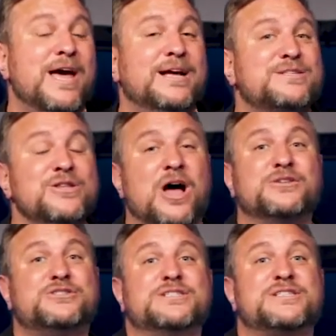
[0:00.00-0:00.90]
It's
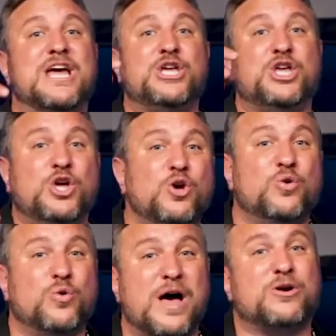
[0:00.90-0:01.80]
not just that
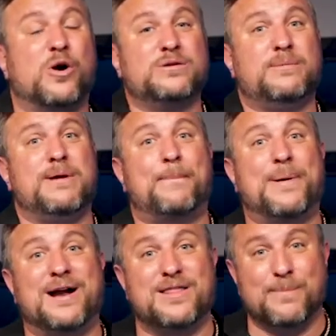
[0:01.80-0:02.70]
you are called to be a
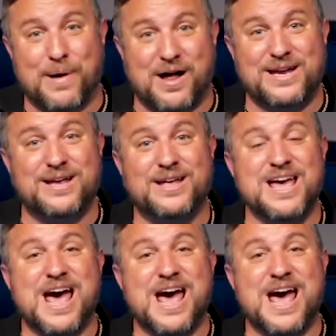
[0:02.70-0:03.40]
part of the body